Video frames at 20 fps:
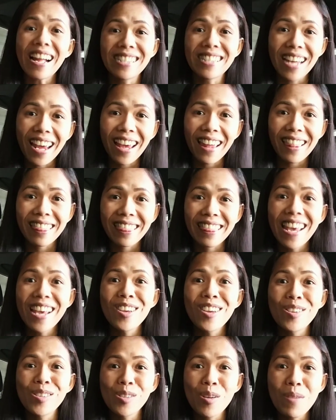that's it.
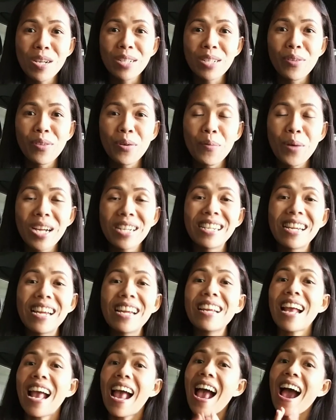Thank you so much for
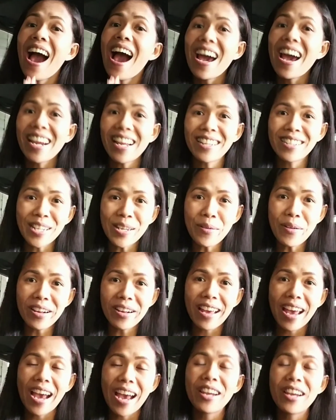watching, and I'll see you
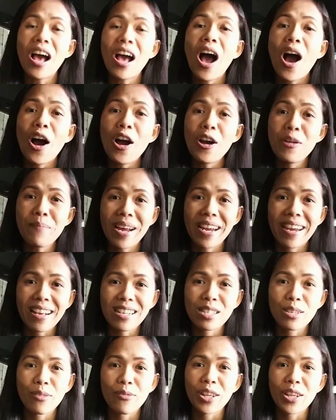again on my
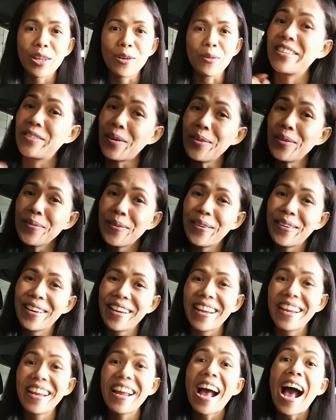next video. And don't
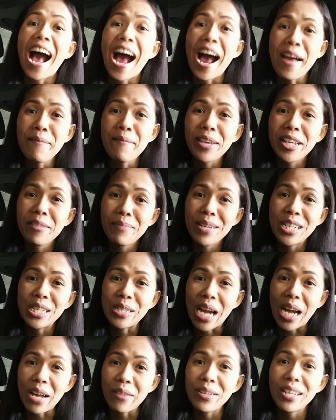worry, I'm gonna be
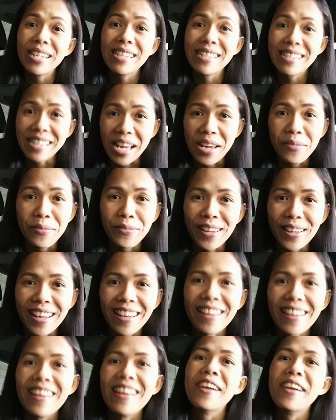driving
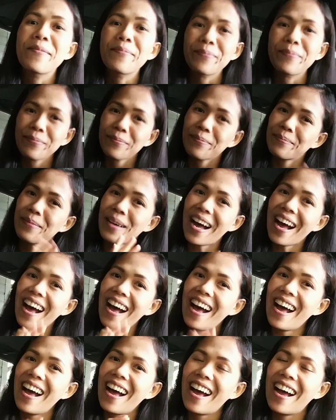safely.
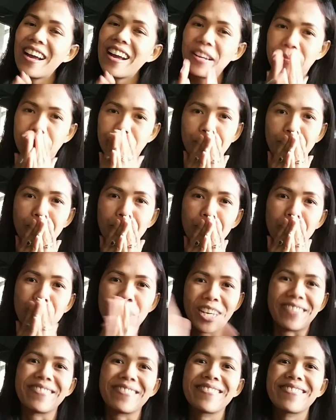Bye.
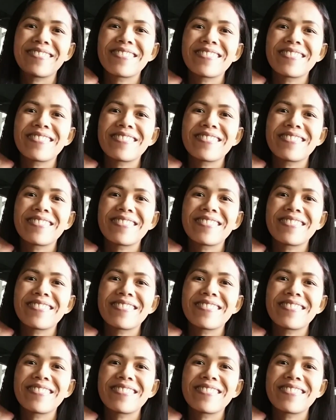Mwah.